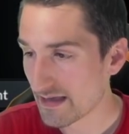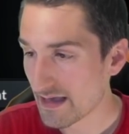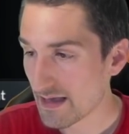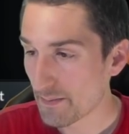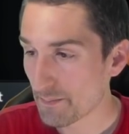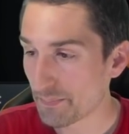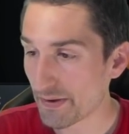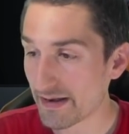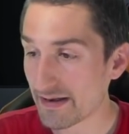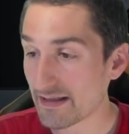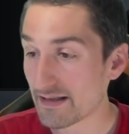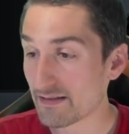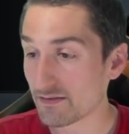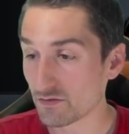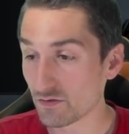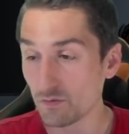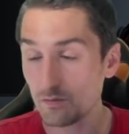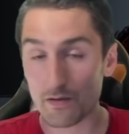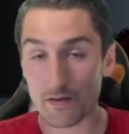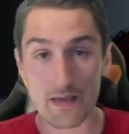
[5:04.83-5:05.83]
But
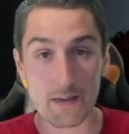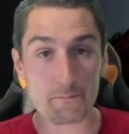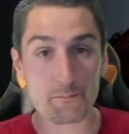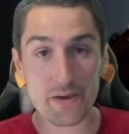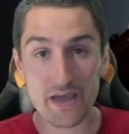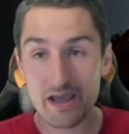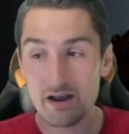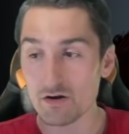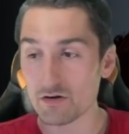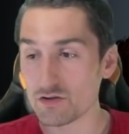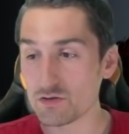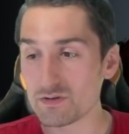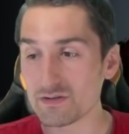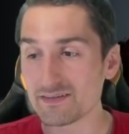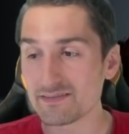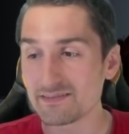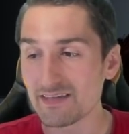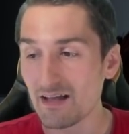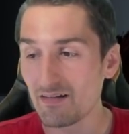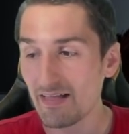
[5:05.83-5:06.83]
so Bear, you can
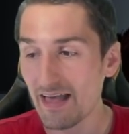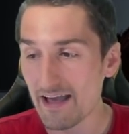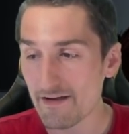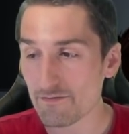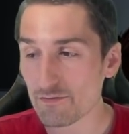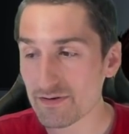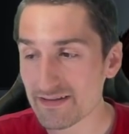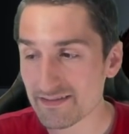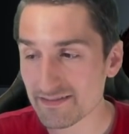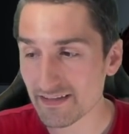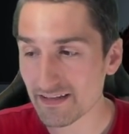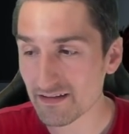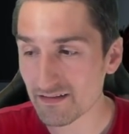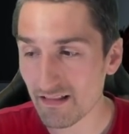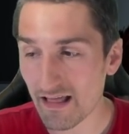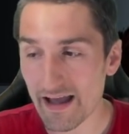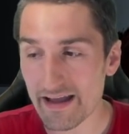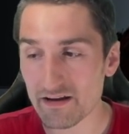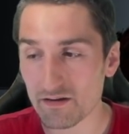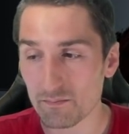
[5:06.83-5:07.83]
sell every single
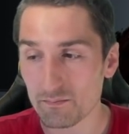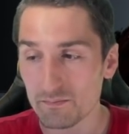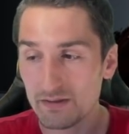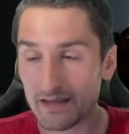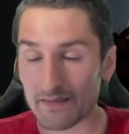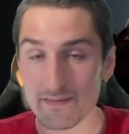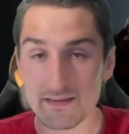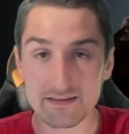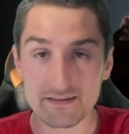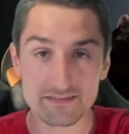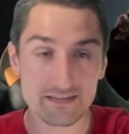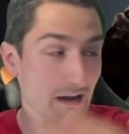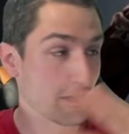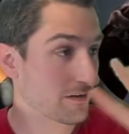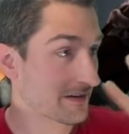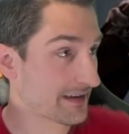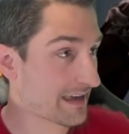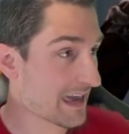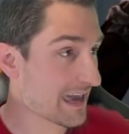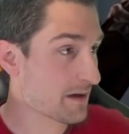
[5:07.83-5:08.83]
item in the entire
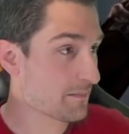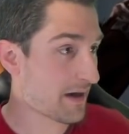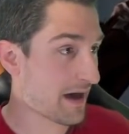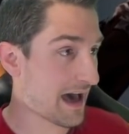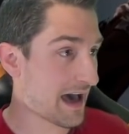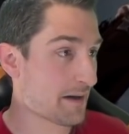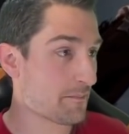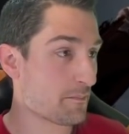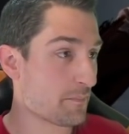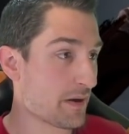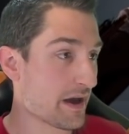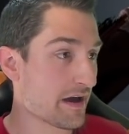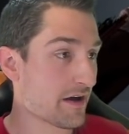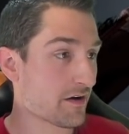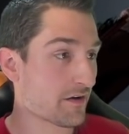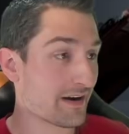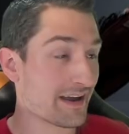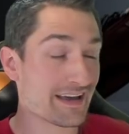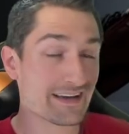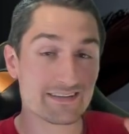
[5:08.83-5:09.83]
game at
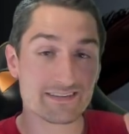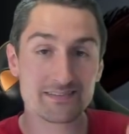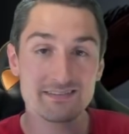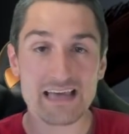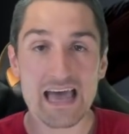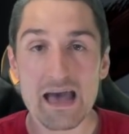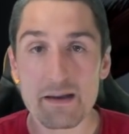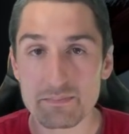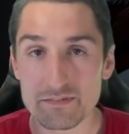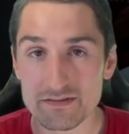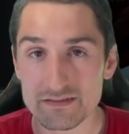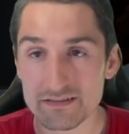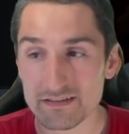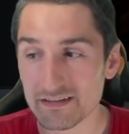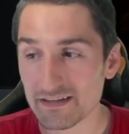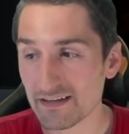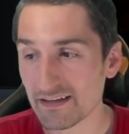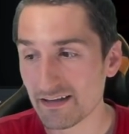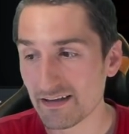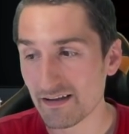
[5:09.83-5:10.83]
Bear except
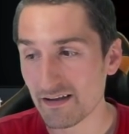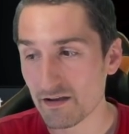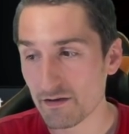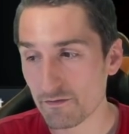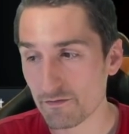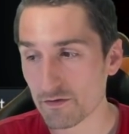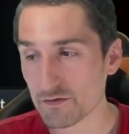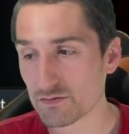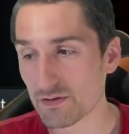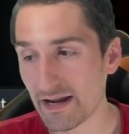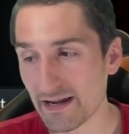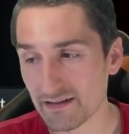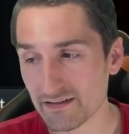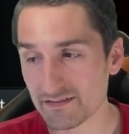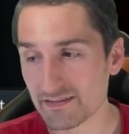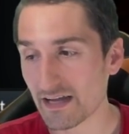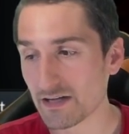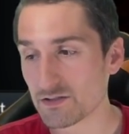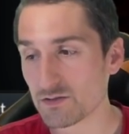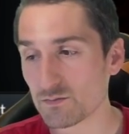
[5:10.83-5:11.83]
for Dragon
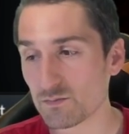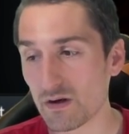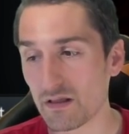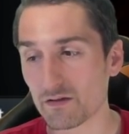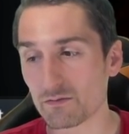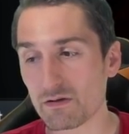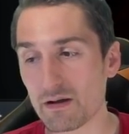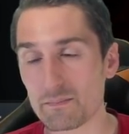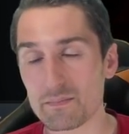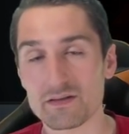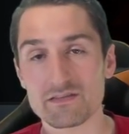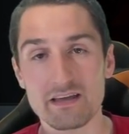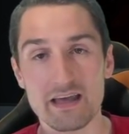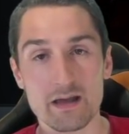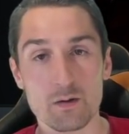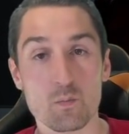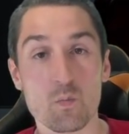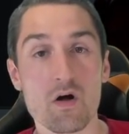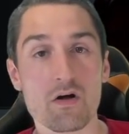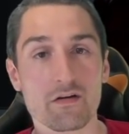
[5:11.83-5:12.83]
Statue, Relic Remnants,
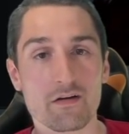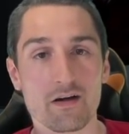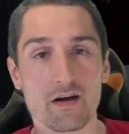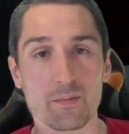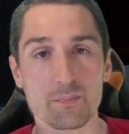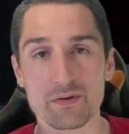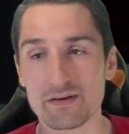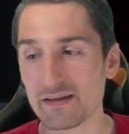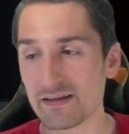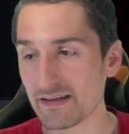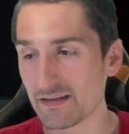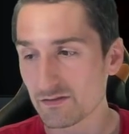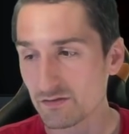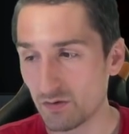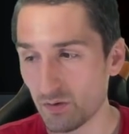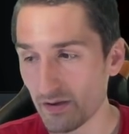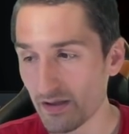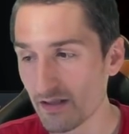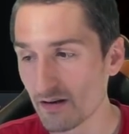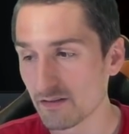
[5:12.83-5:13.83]
and Wall Carpet.
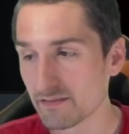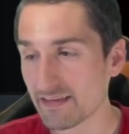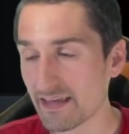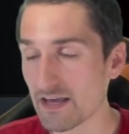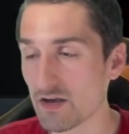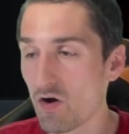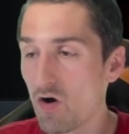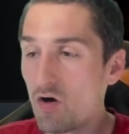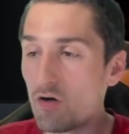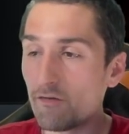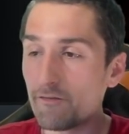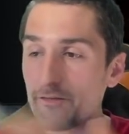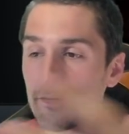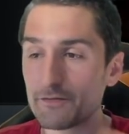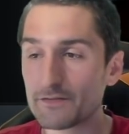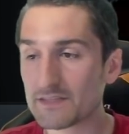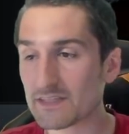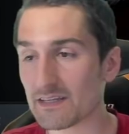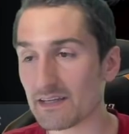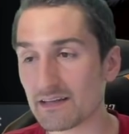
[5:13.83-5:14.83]
So it'll take all
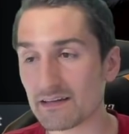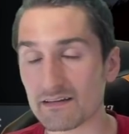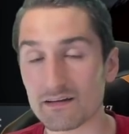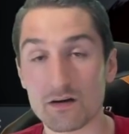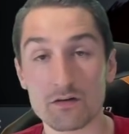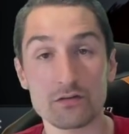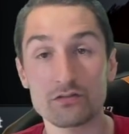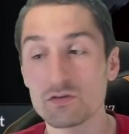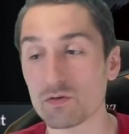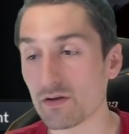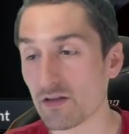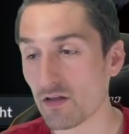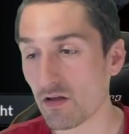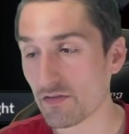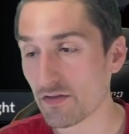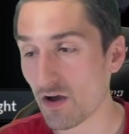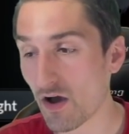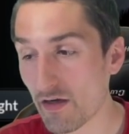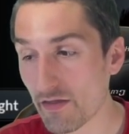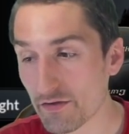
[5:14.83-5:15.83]

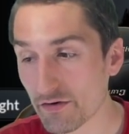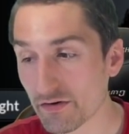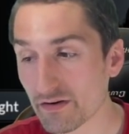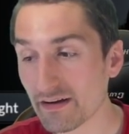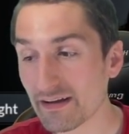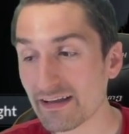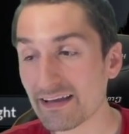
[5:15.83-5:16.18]
the other